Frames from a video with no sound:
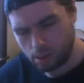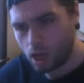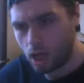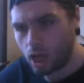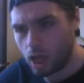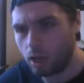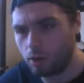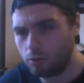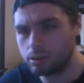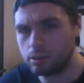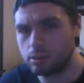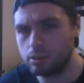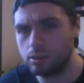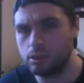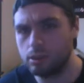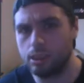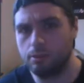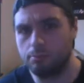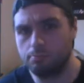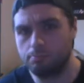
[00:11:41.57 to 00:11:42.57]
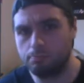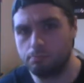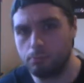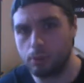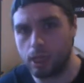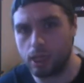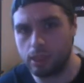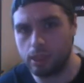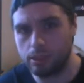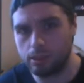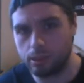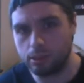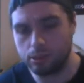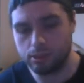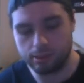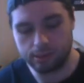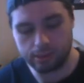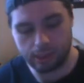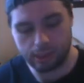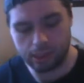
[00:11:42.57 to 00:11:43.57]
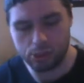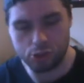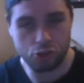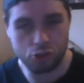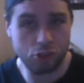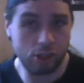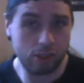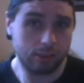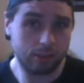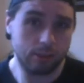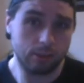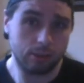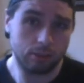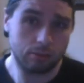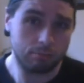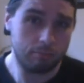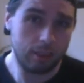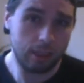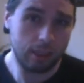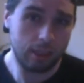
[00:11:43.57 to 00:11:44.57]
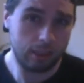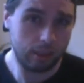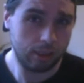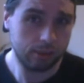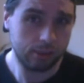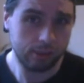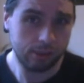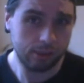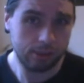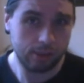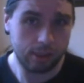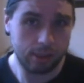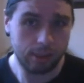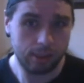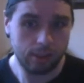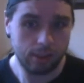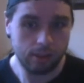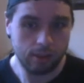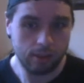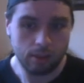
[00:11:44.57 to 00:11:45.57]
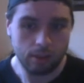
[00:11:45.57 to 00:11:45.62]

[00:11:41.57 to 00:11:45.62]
I was going to buy the Sega Genesis Mini instead,